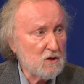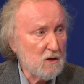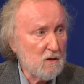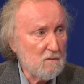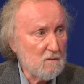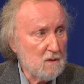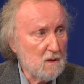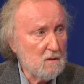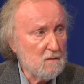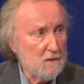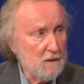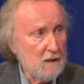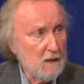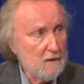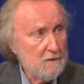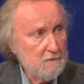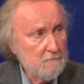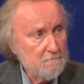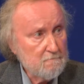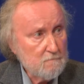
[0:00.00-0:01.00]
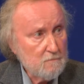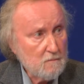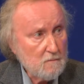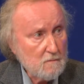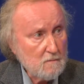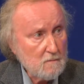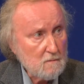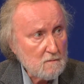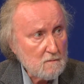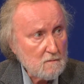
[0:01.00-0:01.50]
And if you think healthcare is going to be
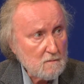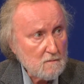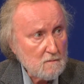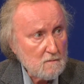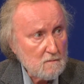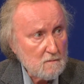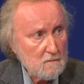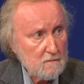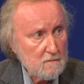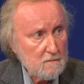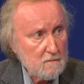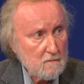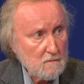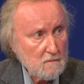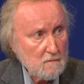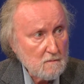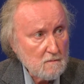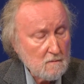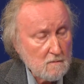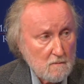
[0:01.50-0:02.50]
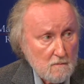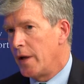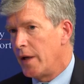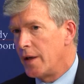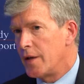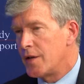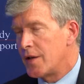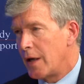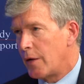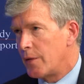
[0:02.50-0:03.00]
important, I assume then that who's ever appointed
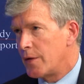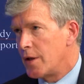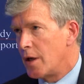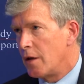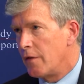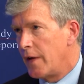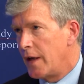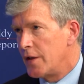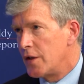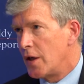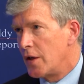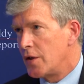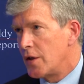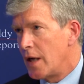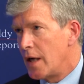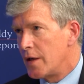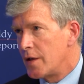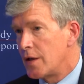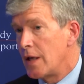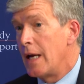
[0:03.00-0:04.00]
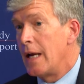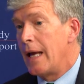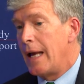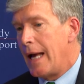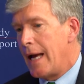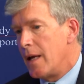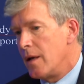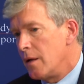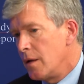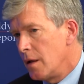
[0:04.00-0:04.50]
as Secretary of HHS
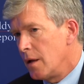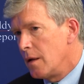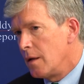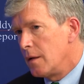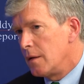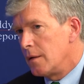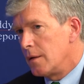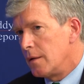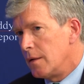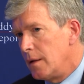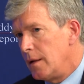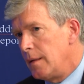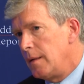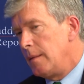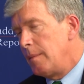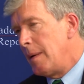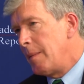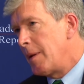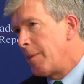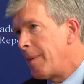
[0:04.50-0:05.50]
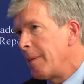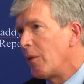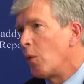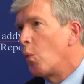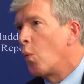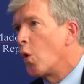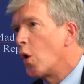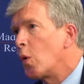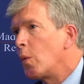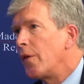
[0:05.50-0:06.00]
and maybe the people that
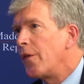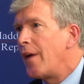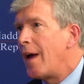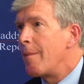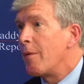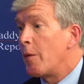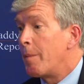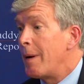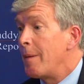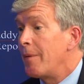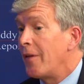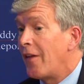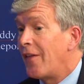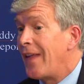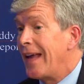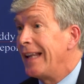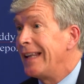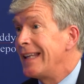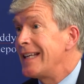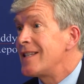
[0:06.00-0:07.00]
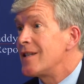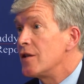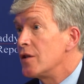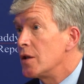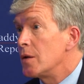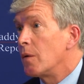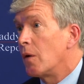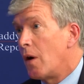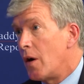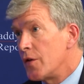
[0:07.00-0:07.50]
work with them or the people that they listen
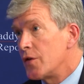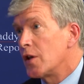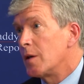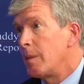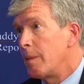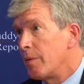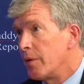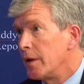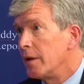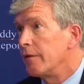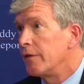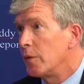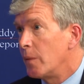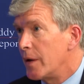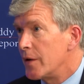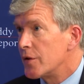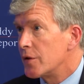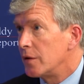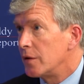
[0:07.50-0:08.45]
to are also going to be pretty influential.